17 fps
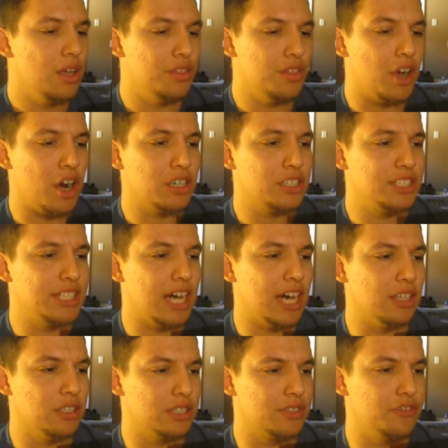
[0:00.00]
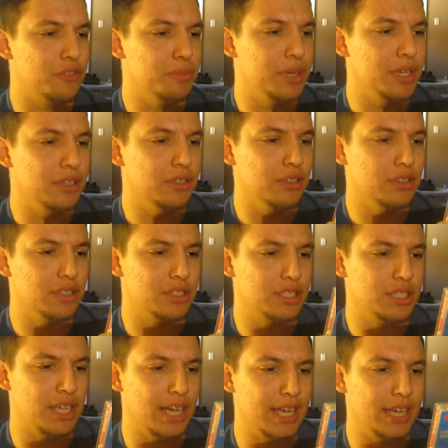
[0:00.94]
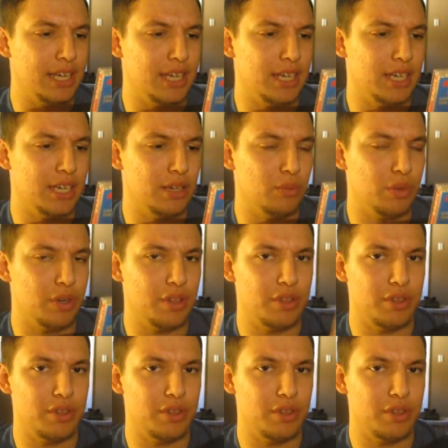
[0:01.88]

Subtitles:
art style looks familiar. It looks like one of